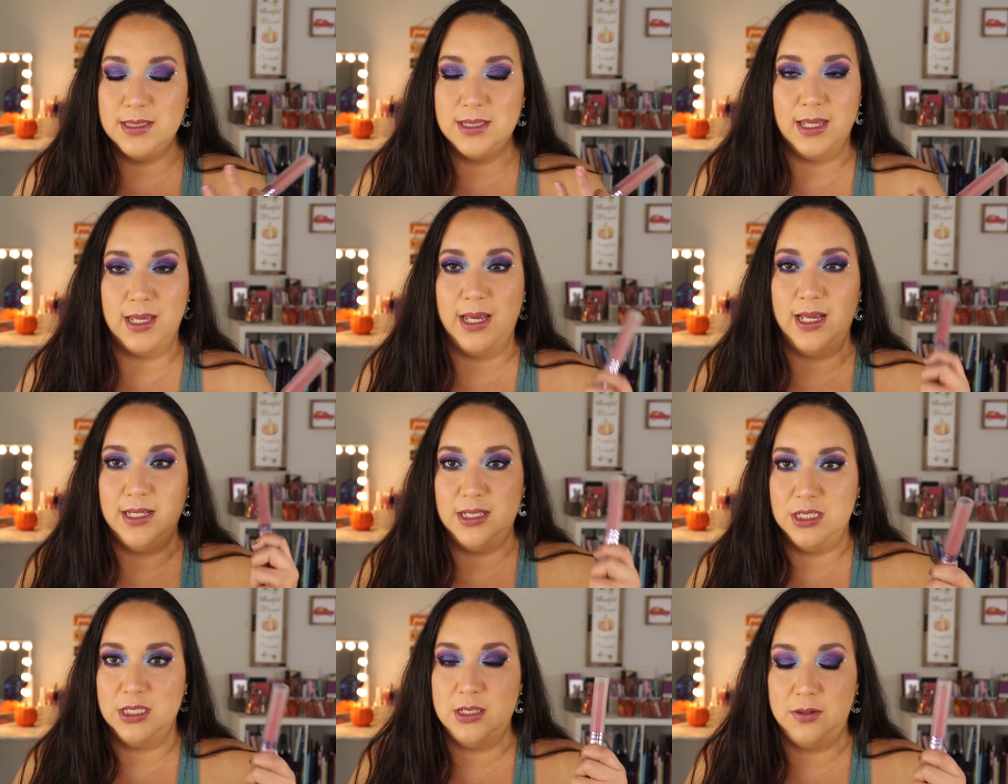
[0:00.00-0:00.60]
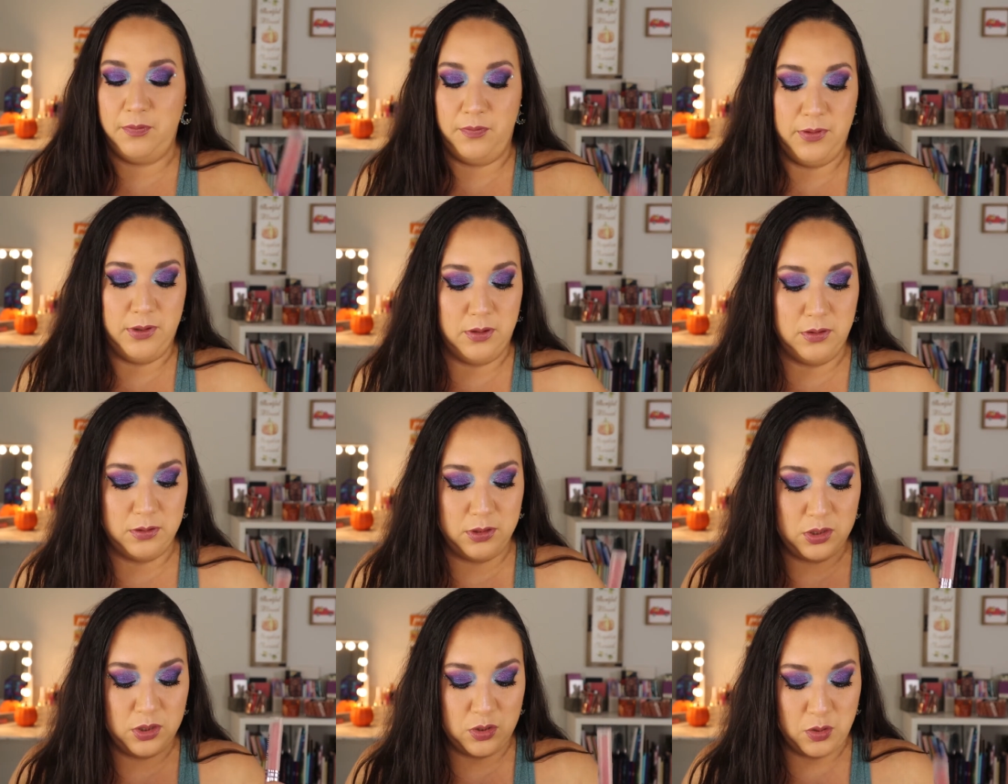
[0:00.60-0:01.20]
Like I just feel
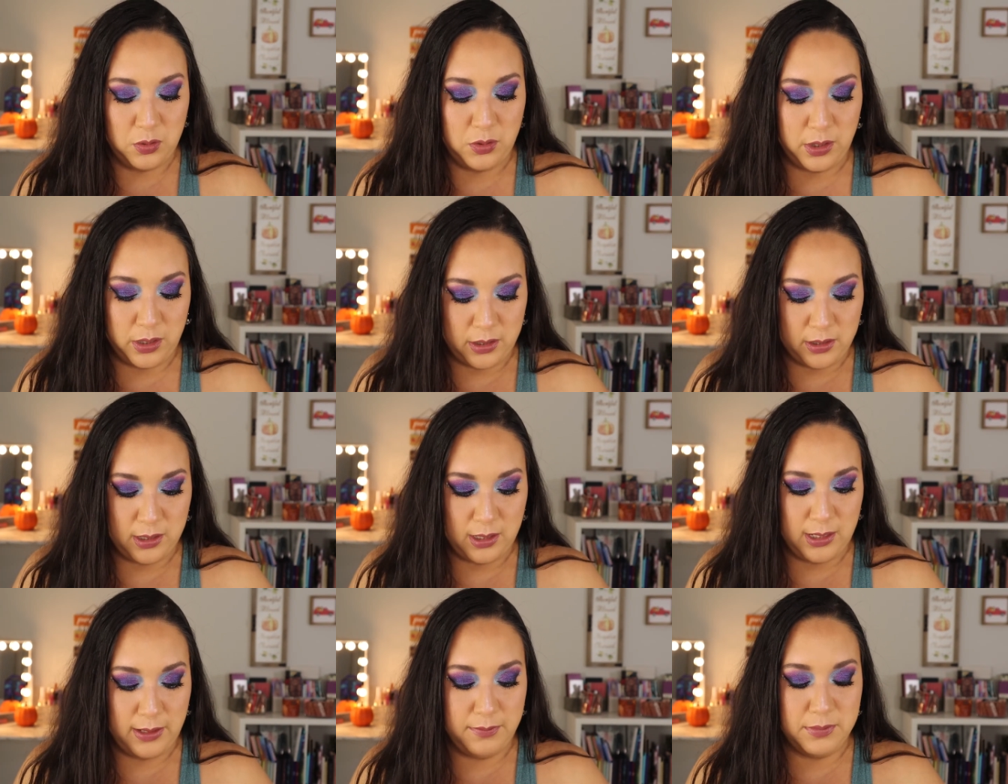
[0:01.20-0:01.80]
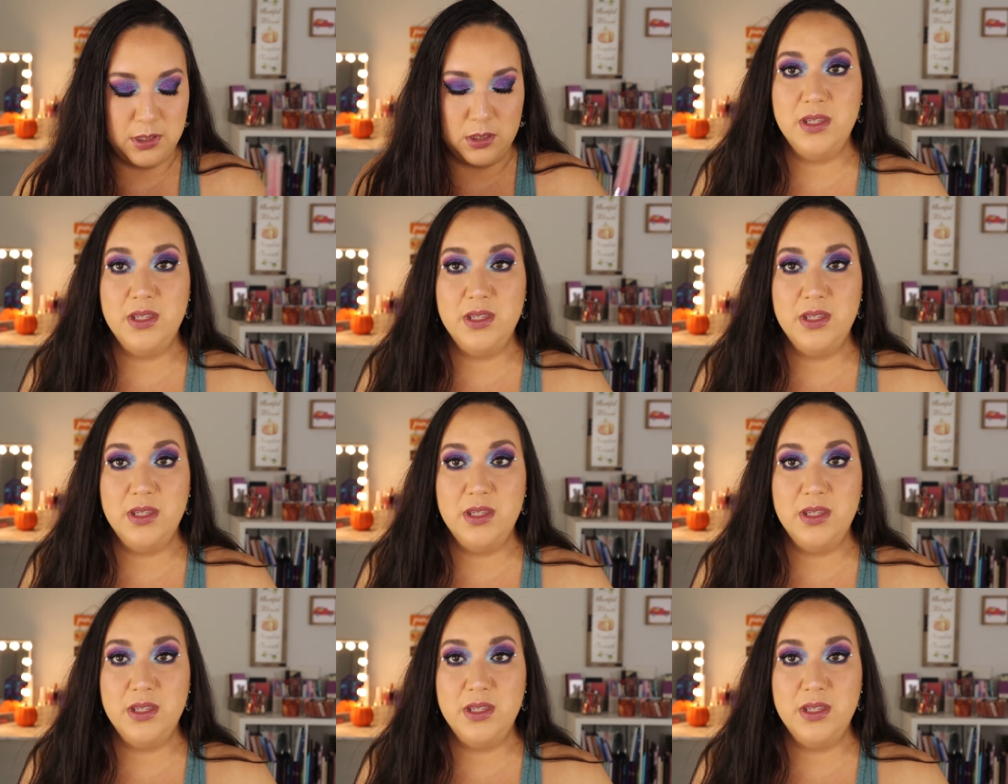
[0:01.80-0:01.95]
so good on the lips.